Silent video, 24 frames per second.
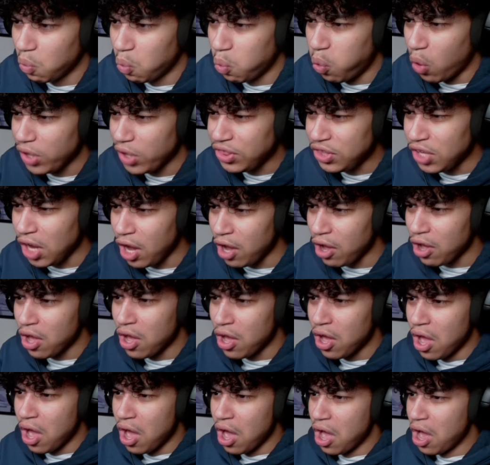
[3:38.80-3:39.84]
What the?
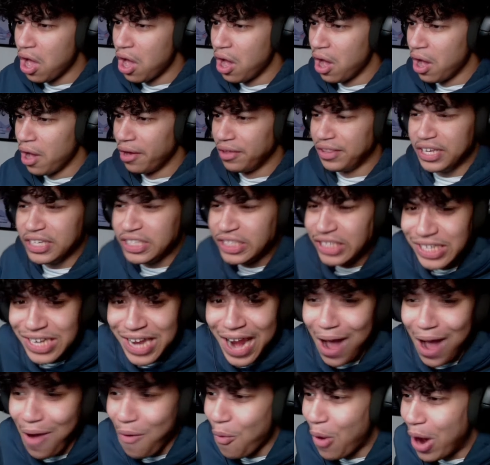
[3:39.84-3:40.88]
This is
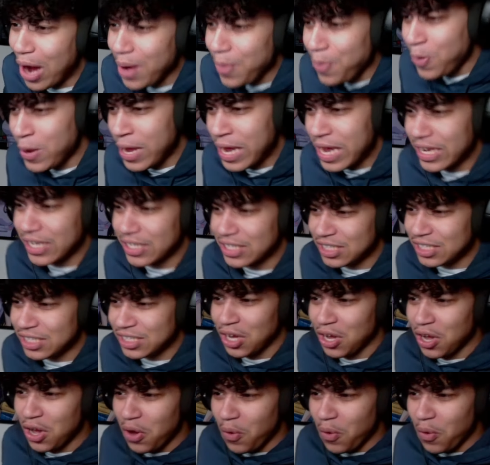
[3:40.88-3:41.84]
not One Piece.